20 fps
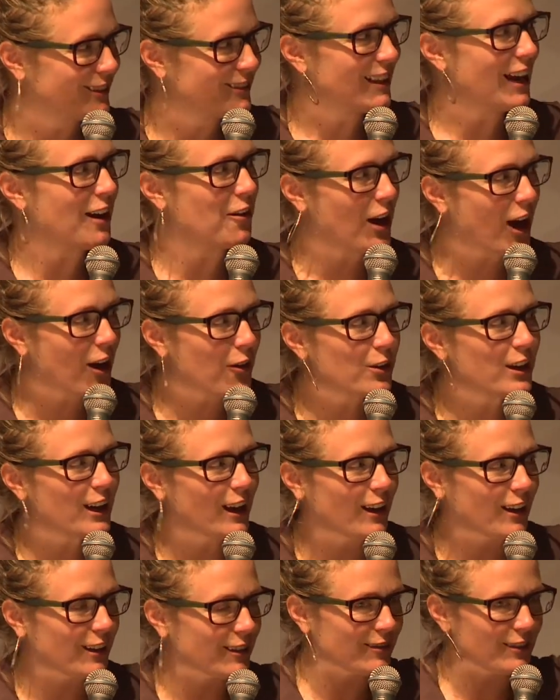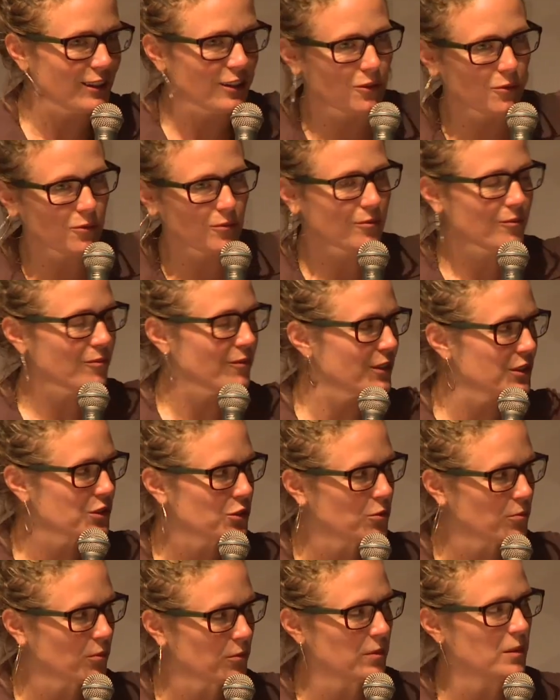How can, you know, this
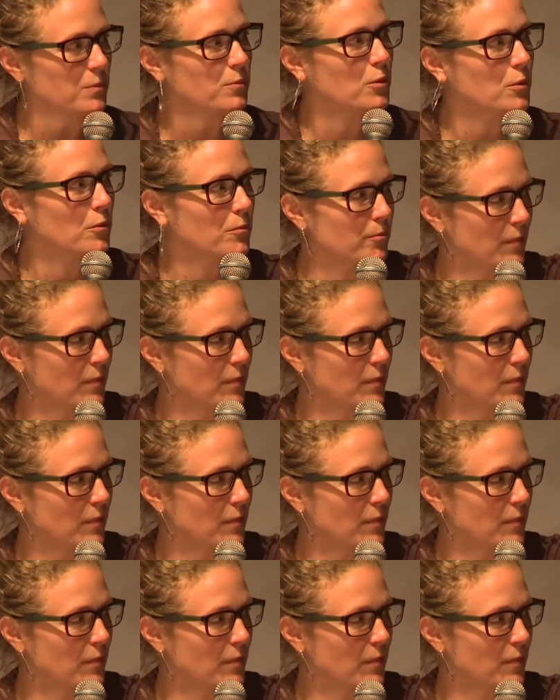group of people